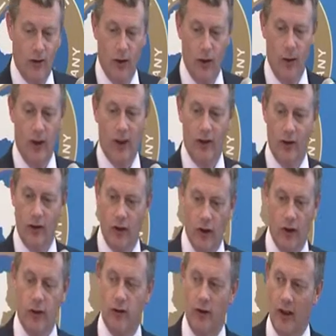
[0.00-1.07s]
to
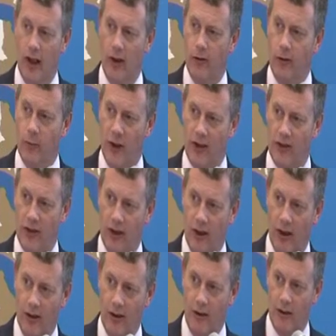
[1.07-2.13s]
exclude the Gulf of
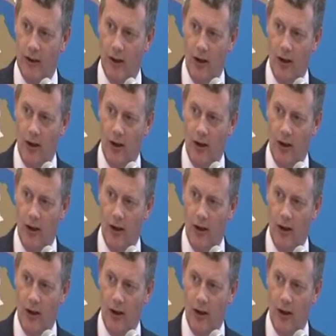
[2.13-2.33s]
Mexico,